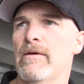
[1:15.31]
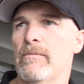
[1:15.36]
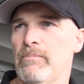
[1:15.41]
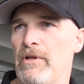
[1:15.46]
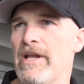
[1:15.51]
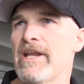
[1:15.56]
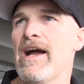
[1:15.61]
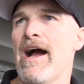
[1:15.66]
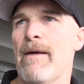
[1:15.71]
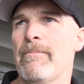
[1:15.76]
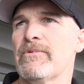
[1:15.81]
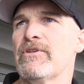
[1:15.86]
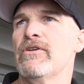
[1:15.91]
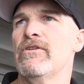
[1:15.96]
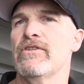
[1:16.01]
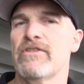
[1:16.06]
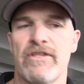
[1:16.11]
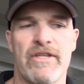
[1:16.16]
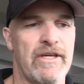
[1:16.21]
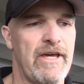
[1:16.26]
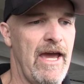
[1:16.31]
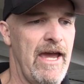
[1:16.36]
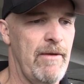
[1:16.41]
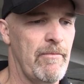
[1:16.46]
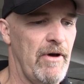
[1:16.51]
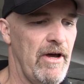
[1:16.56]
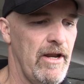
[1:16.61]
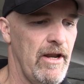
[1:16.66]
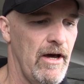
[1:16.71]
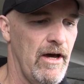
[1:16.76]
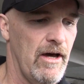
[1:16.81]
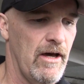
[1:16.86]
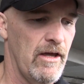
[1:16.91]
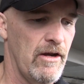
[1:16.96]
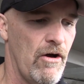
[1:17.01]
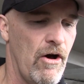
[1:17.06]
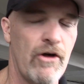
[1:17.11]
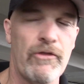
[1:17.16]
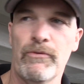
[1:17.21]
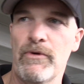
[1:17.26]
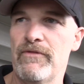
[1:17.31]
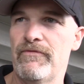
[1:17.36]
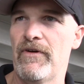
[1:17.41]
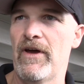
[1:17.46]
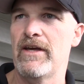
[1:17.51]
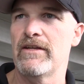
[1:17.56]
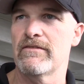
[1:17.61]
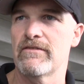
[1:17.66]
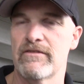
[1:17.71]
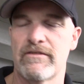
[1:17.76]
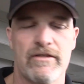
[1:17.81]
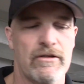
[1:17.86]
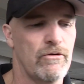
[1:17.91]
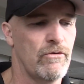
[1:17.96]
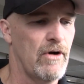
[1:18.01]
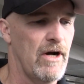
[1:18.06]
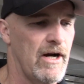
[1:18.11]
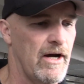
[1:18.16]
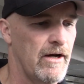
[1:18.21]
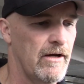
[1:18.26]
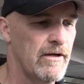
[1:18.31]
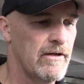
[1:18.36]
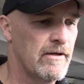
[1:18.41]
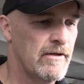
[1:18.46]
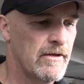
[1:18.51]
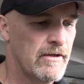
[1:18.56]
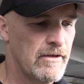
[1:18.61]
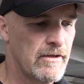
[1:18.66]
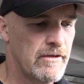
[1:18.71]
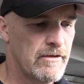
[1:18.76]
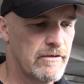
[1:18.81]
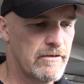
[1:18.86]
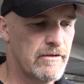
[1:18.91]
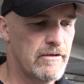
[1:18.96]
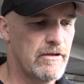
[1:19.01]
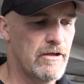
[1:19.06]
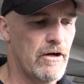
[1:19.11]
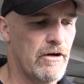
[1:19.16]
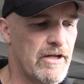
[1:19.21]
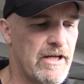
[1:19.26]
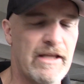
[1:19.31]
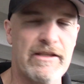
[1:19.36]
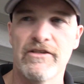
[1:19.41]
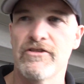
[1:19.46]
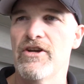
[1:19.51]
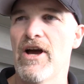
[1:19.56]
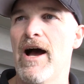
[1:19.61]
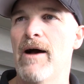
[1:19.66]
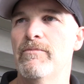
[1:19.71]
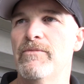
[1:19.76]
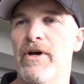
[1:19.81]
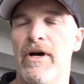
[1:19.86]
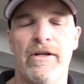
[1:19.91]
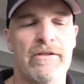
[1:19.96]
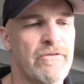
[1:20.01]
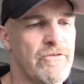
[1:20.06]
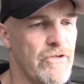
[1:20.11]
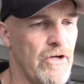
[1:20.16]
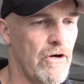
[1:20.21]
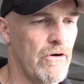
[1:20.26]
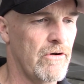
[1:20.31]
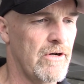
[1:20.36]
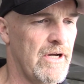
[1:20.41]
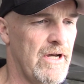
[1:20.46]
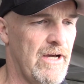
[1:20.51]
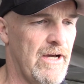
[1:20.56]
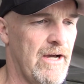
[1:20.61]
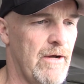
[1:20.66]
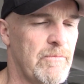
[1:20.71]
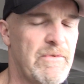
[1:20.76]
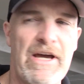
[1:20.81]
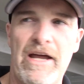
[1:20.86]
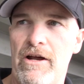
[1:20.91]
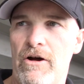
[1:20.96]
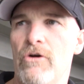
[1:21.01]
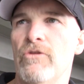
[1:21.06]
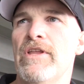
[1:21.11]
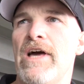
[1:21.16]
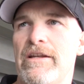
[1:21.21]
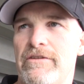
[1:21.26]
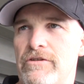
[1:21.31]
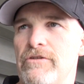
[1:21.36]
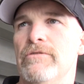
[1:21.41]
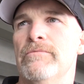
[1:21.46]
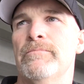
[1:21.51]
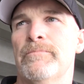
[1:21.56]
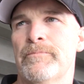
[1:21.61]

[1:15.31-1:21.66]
plenty of opportunities in the game on in all three phases to. You know, to get the job done, so you gotta own that too.